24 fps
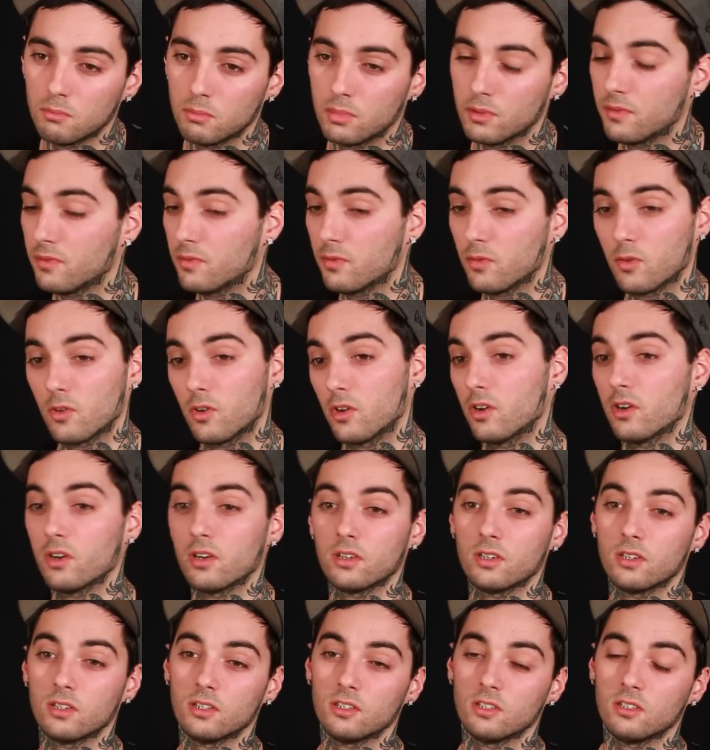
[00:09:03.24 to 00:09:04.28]

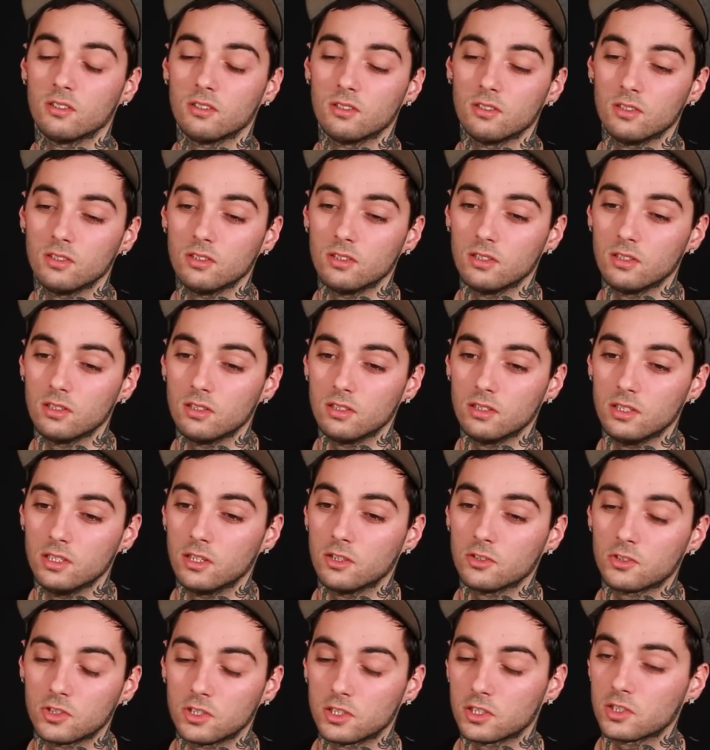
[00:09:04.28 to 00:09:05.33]
before
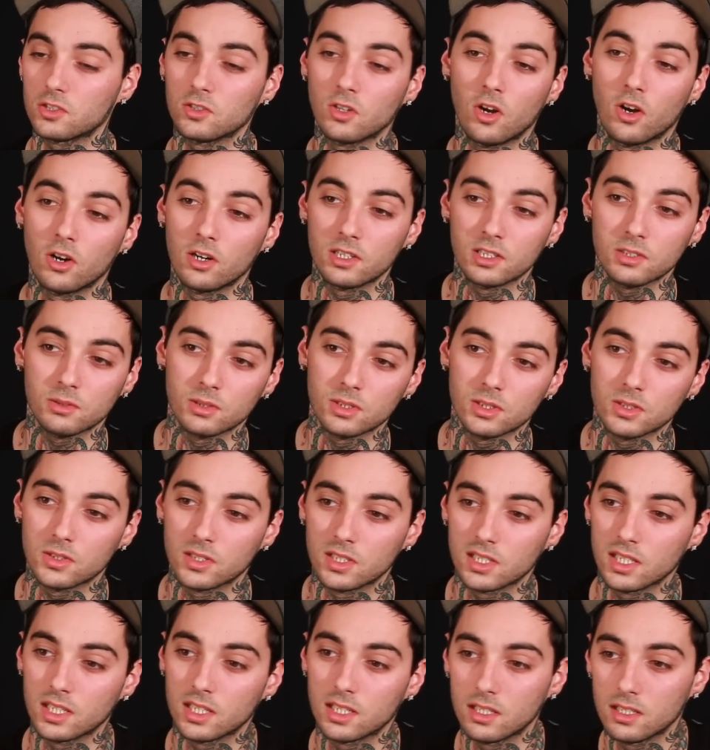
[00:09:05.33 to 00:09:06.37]
neo-traditional artists were
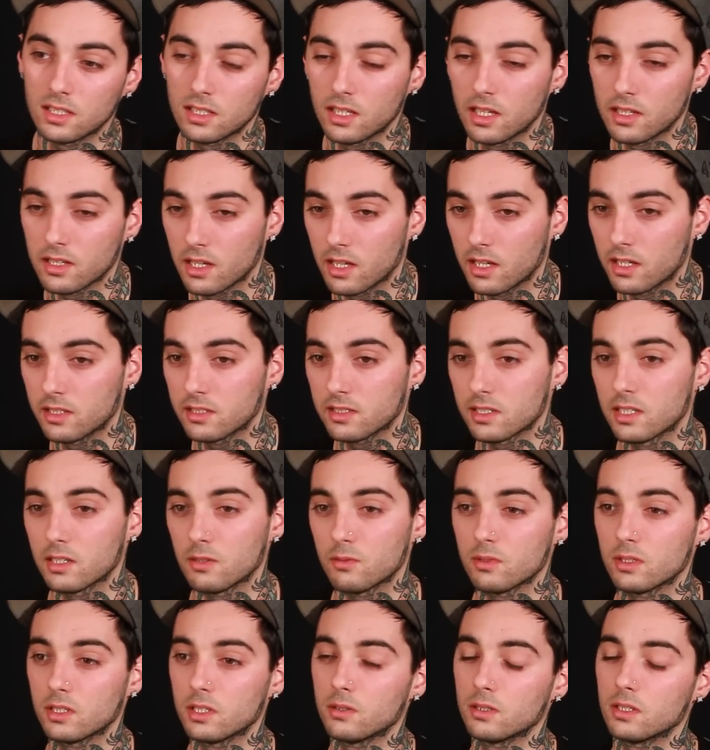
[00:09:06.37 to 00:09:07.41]
doing it. I thought it's like
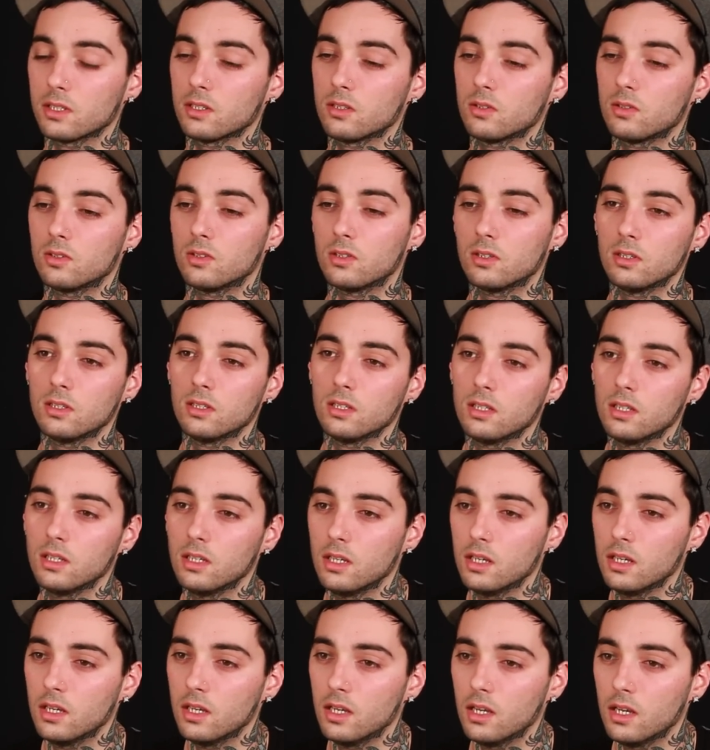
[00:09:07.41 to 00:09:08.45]
really, really cool.
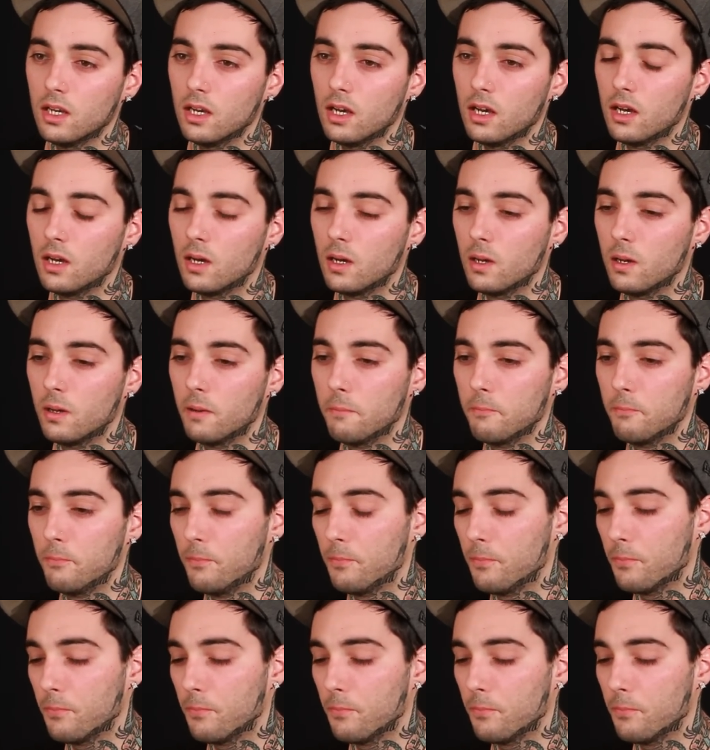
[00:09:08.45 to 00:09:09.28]
I